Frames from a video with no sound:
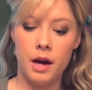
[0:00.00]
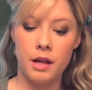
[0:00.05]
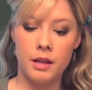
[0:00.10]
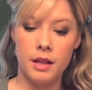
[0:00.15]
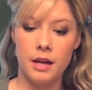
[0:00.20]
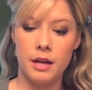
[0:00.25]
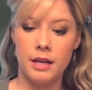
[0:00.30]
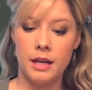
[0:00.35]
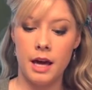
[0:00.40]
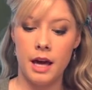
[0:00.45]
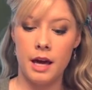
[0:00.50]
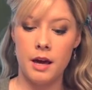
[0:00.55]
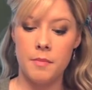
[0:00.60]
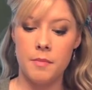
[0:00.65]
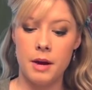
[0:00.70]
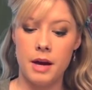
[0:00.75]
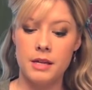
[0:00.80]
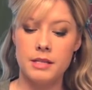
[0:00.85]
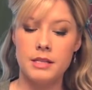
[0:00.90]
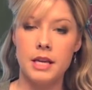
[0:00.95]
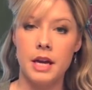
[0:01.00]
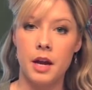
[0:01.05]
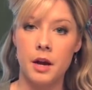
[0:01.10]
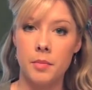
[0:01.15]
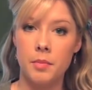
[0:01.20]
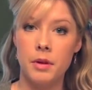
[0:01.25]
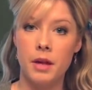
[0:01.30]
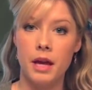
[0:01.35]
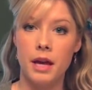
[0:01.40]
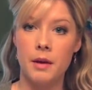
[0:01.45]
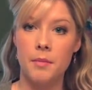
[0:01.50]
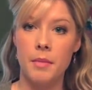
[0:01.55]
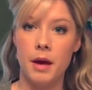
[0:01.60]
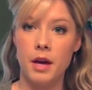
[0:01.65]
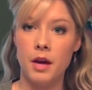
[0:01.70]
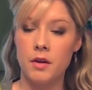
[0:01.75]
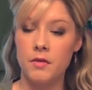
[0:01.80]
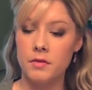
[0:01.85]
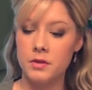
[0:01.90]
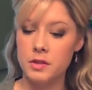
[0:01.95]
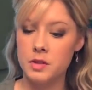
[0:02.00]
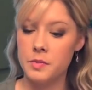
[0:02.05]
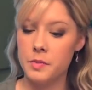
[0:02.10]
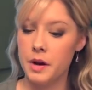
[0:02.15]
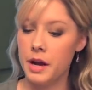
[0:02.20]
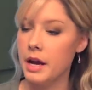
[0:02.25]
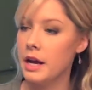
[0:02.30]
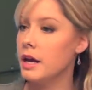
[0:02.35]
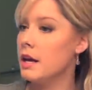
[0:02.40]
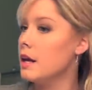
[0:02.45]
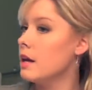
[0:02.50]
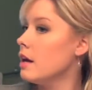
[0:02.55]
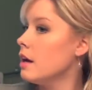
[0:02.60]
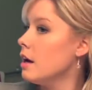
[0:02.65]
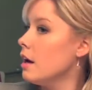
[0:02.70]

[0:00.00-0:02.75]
I like KMS Hair Play Makeover Spray.